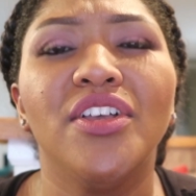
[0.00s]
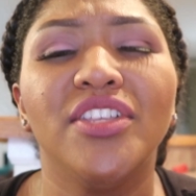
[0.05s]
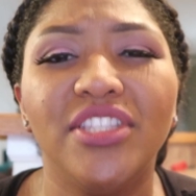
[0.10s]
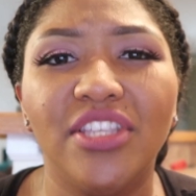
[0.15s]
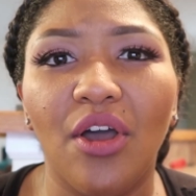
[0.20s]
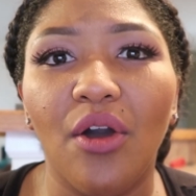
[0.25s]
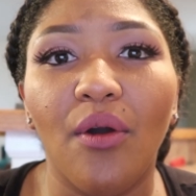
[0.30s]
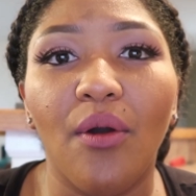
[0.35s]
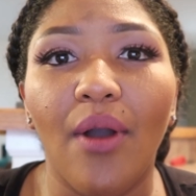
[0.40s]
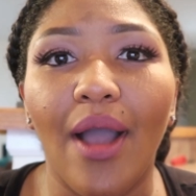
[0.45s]

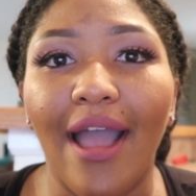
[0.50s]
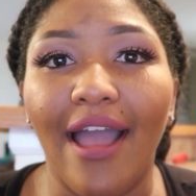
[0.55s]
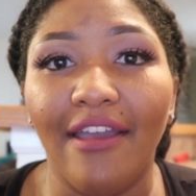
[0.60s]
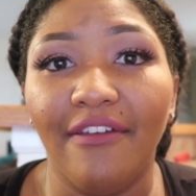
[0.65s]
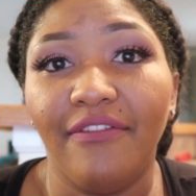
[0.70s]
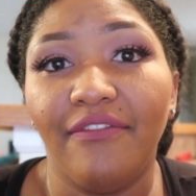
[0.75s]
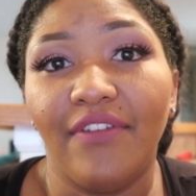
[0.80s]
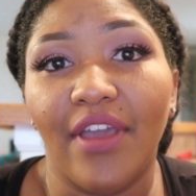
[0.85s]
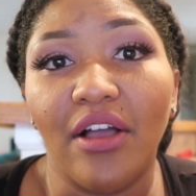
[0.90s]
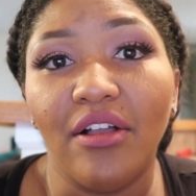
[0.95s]
So
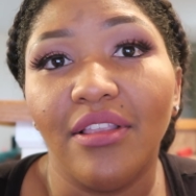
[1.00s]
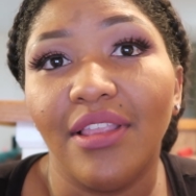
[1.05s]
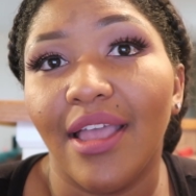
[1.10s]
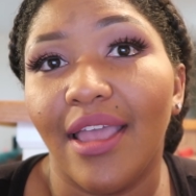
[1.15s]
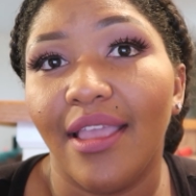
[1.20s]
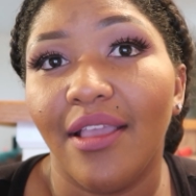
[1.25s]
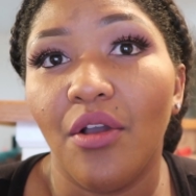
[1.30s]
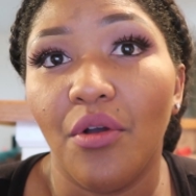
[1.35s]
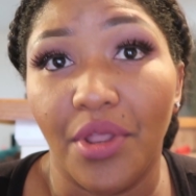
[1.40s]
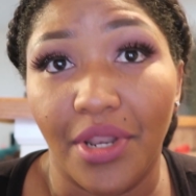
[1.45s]
I felt
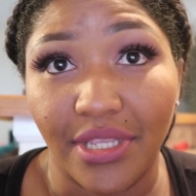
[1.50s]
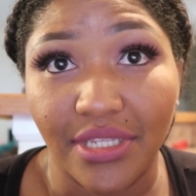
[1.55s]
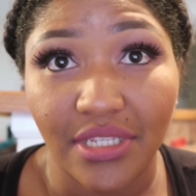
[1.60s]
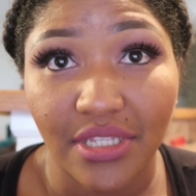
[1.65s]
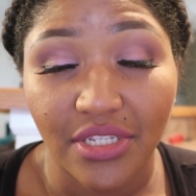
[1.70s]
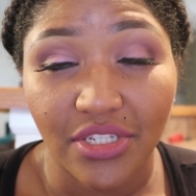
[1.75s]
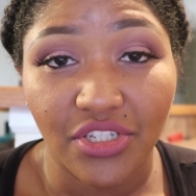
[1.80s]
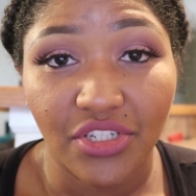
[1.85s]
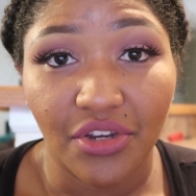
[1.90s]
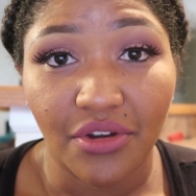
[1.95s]
like going
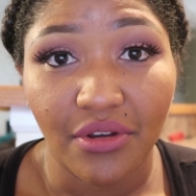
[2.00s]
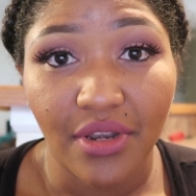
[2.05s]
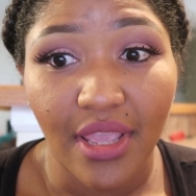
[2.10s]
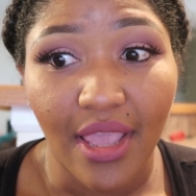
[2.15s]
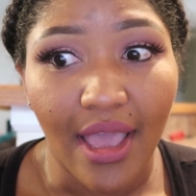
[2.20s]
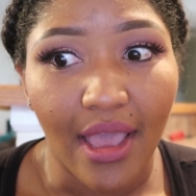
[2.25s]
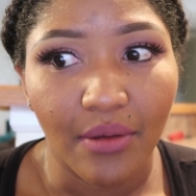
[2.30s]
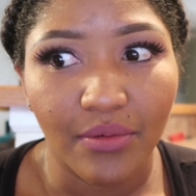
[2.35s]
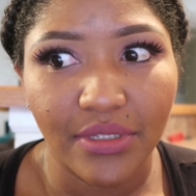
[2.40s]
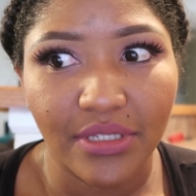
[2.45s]
into this
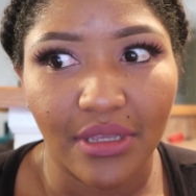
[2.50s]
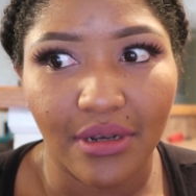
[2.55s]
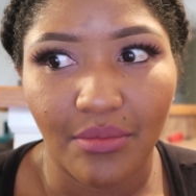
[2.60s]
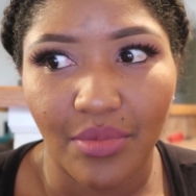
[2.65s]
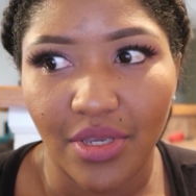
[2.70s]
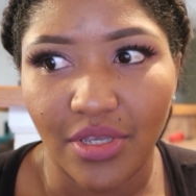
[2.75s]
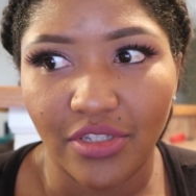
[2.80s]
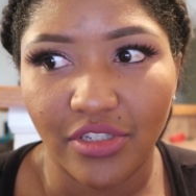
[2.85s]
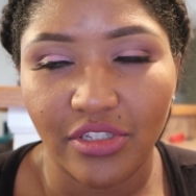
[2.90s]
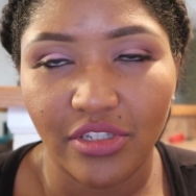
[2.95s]
journey I was going to
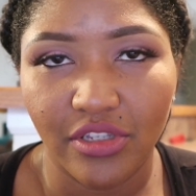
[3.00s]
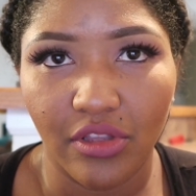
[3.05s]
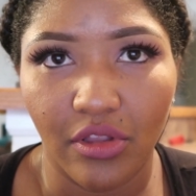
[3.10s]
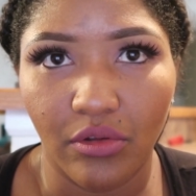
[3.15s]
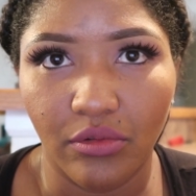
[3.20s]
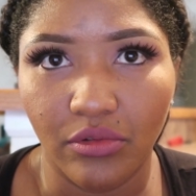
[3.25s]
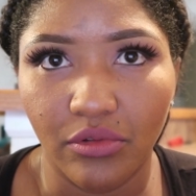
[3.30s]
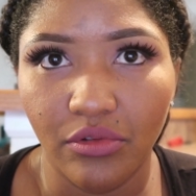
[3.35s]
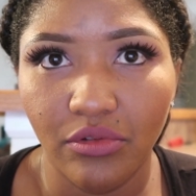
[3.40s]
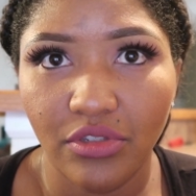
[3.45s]
be a
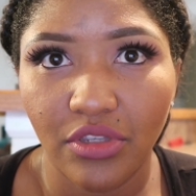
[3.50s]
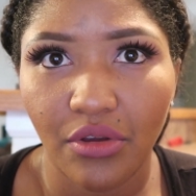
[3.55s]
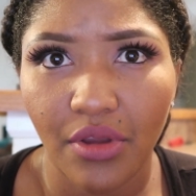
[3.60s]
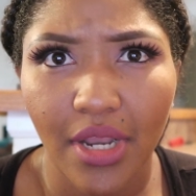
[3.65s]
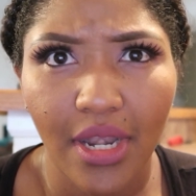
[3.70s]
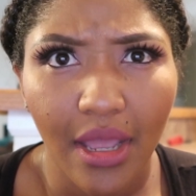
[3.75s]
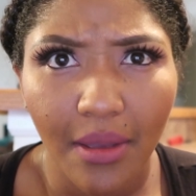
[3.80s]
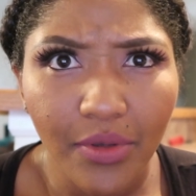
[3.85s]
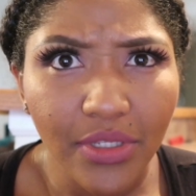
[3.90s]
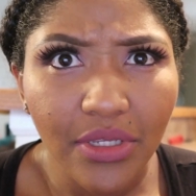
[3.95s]
slow loser,
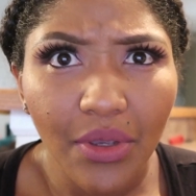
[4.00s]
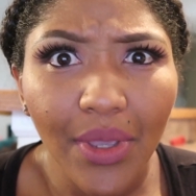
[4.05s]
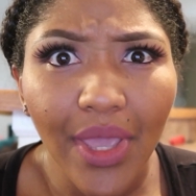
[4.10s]
and I was